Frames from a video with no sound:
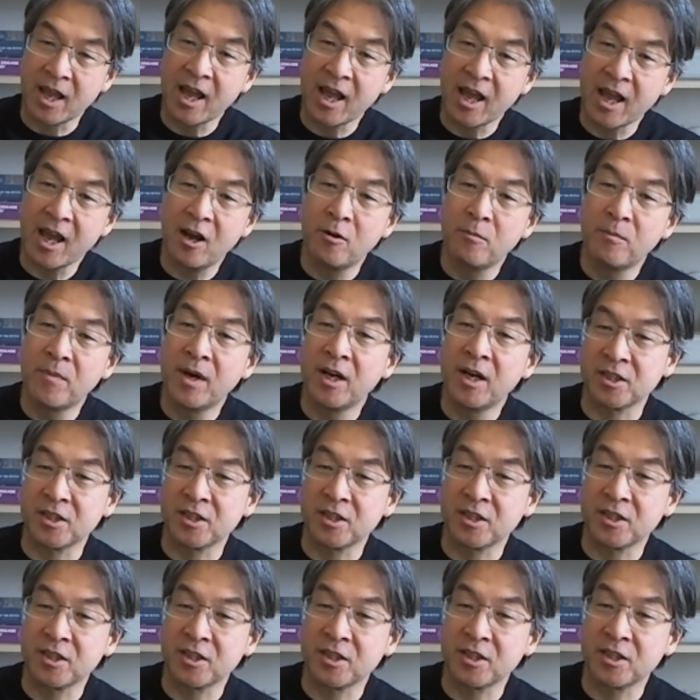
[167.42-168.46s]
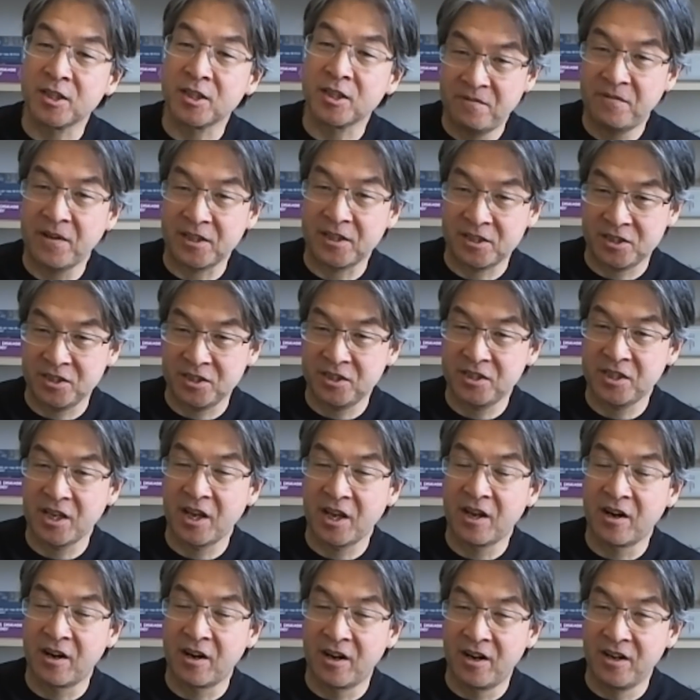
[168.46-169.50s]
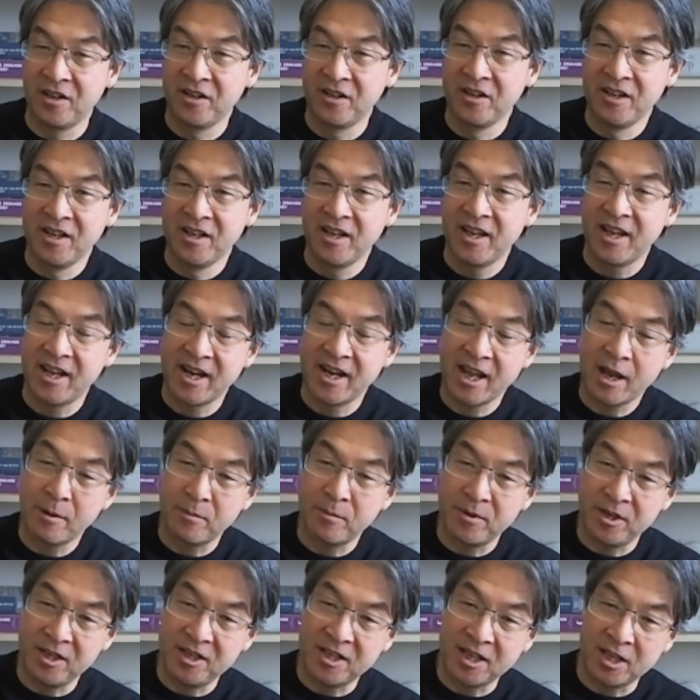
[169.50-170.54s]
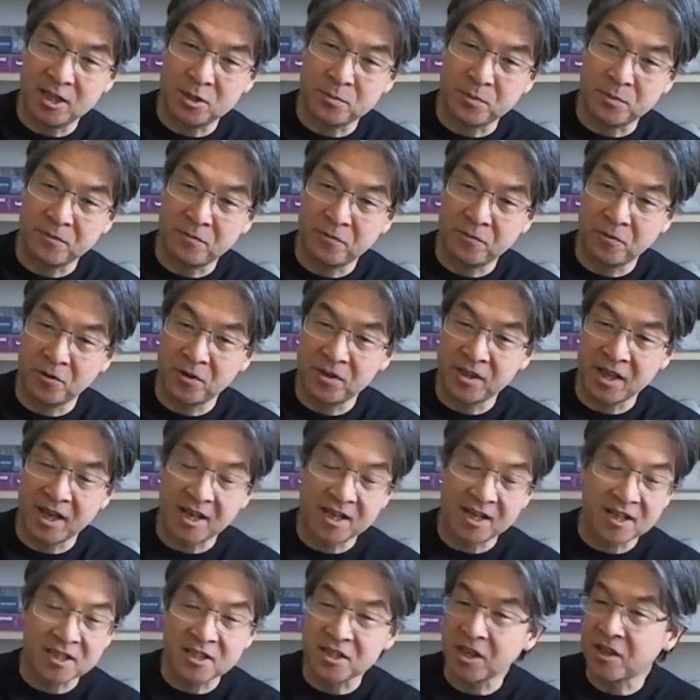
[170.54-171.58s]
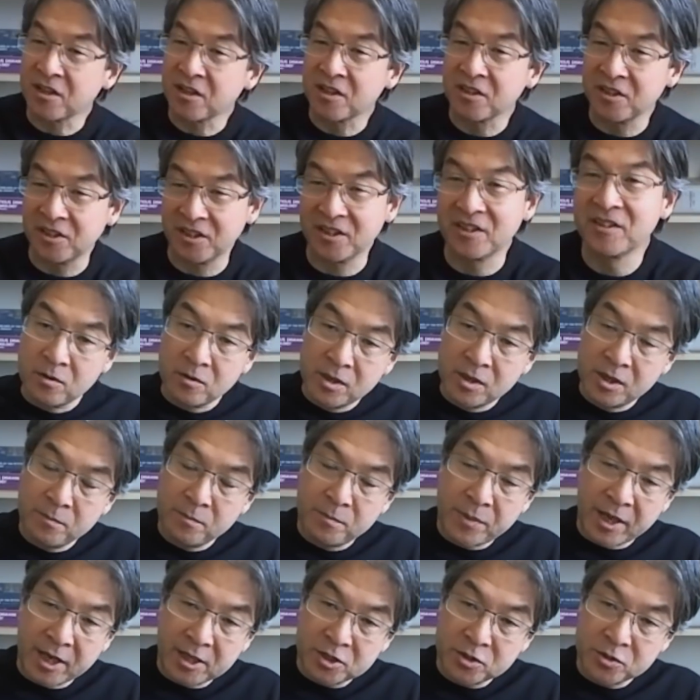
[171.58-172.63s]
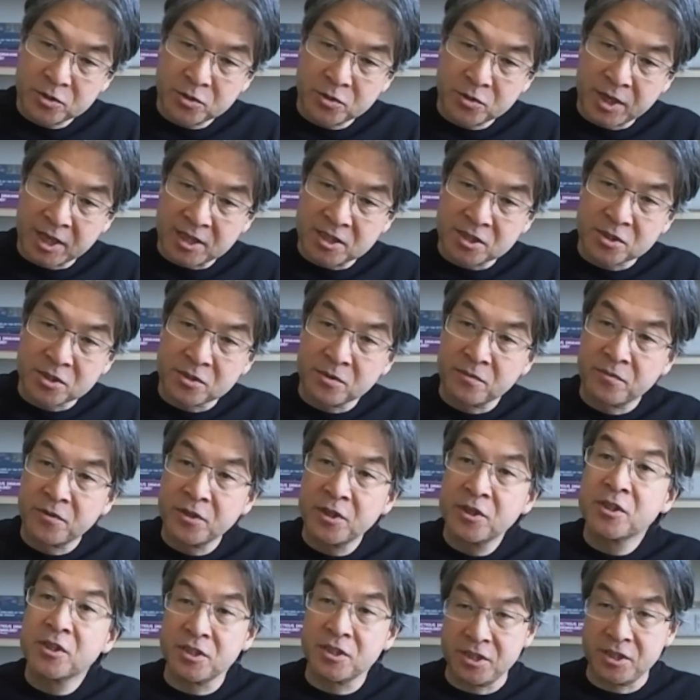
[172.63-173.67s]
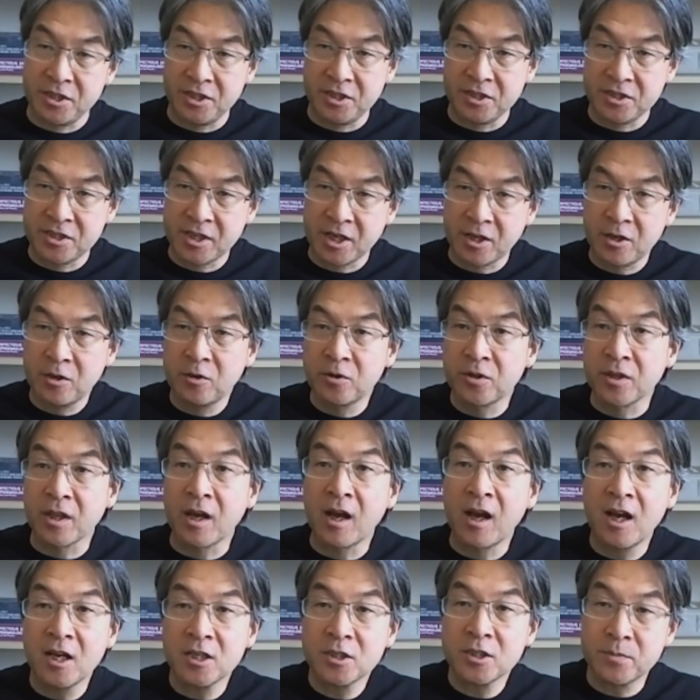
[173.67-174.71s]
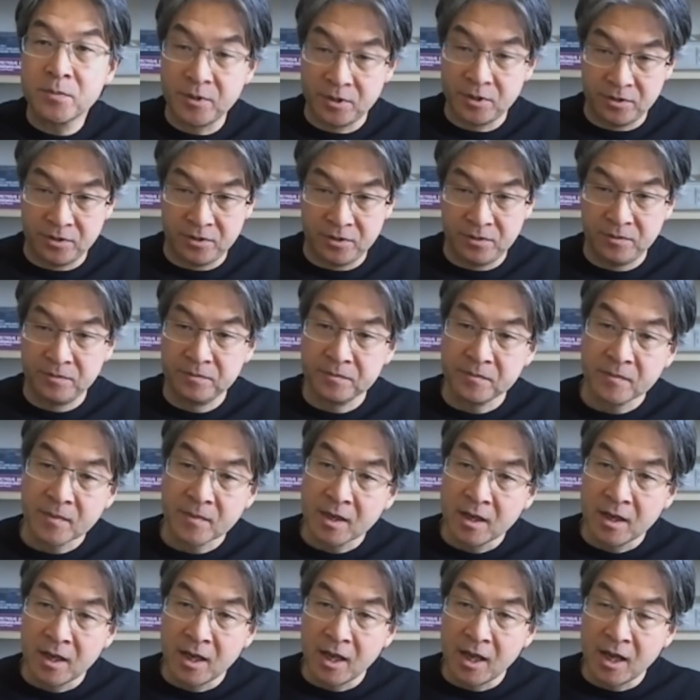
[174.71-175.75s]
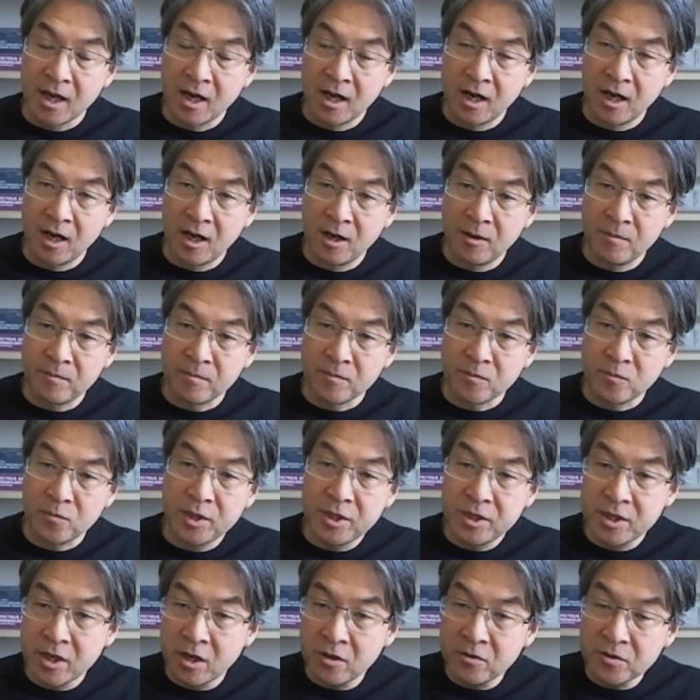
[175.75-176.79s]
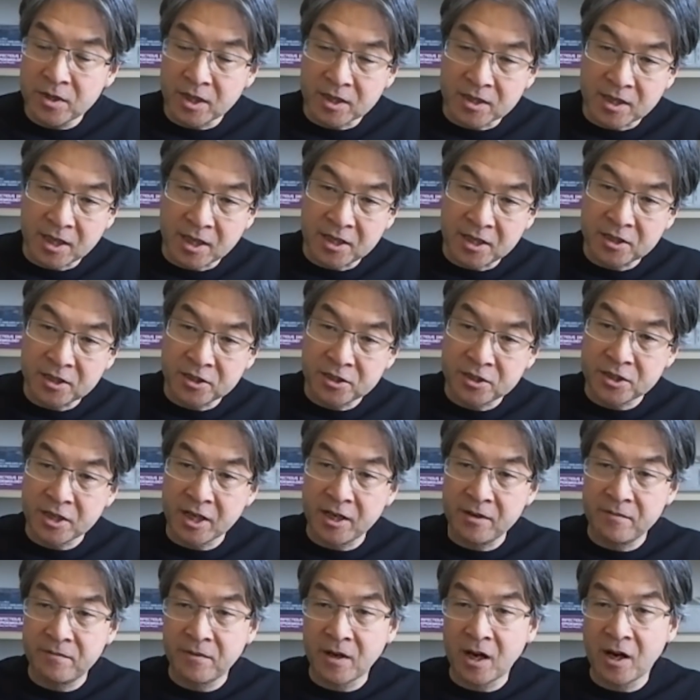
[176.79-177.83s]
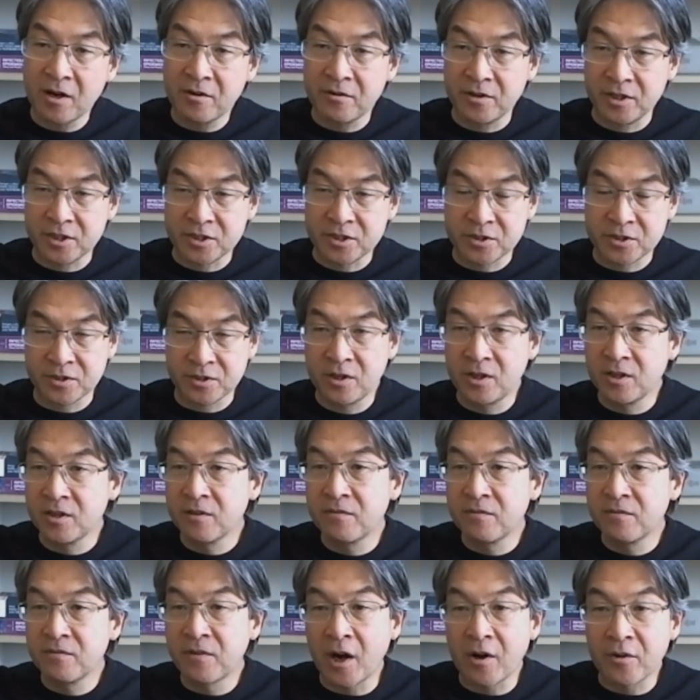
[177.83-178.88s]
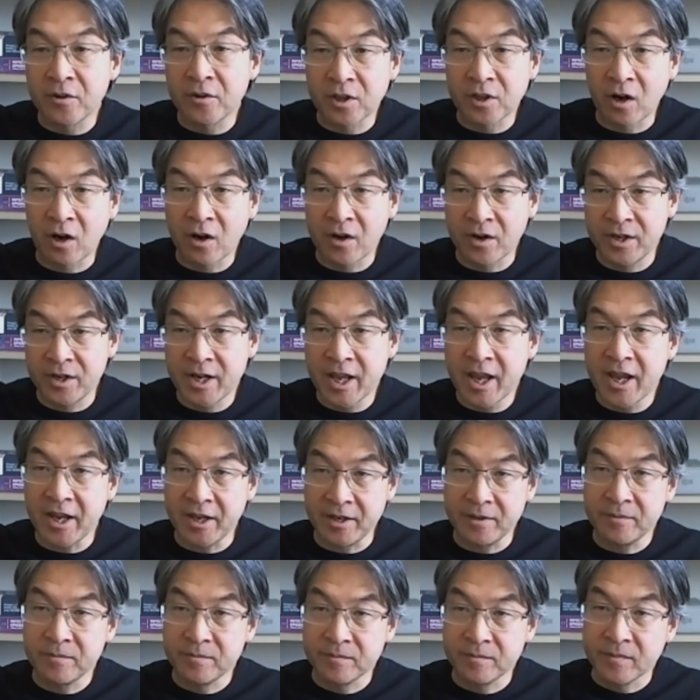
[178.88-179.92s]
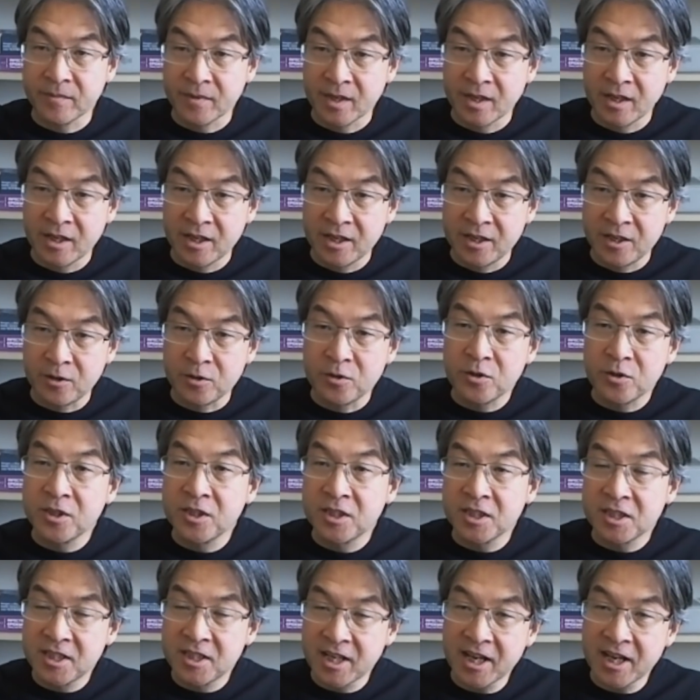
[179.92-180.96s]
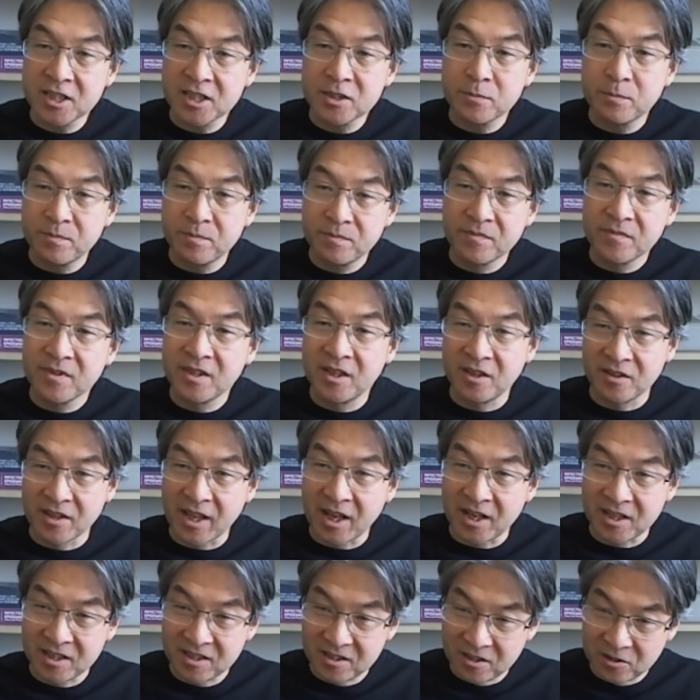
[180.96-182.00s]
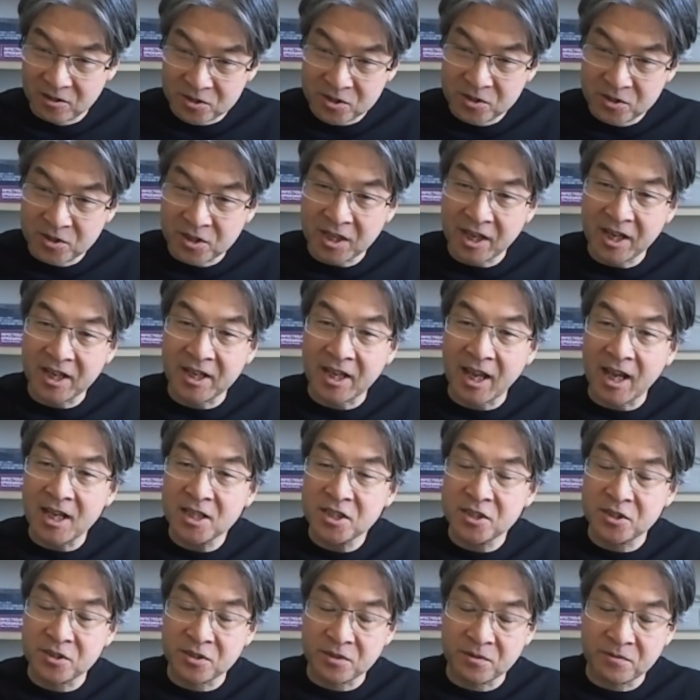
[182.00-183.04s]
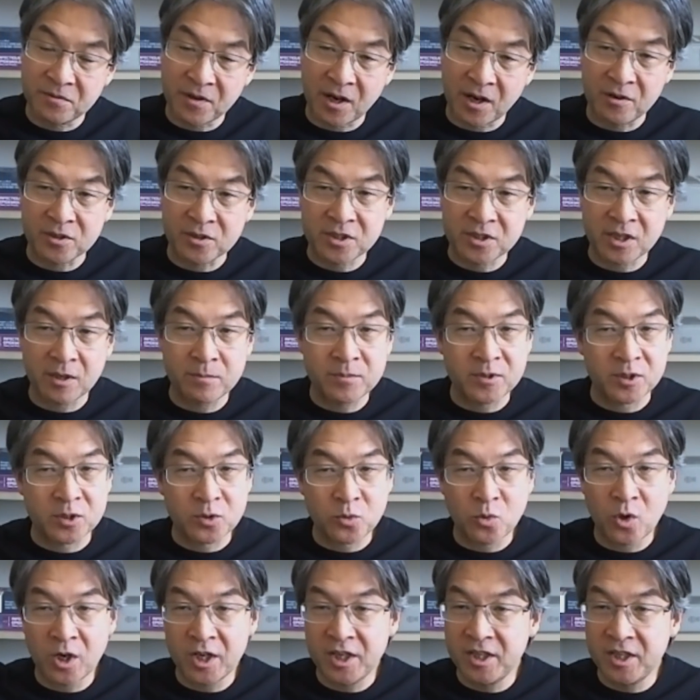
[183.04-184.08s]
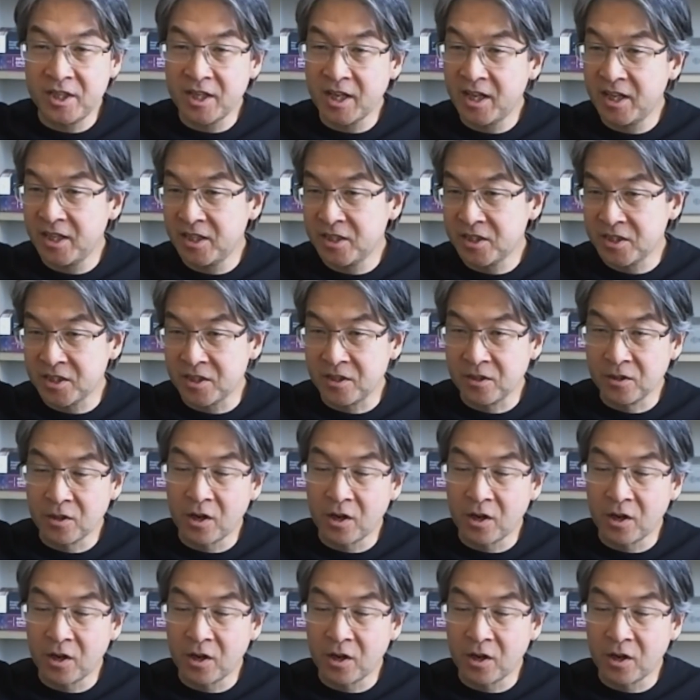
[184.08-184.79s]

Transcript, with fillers: how much, how infectious they are and how many days before that is unclear. In patients who get severe disease that go to the hospital, um, we know that they can shed virus or viral RNA. You know, you can detect you know that those nucleic acids of the virus up to 20 days and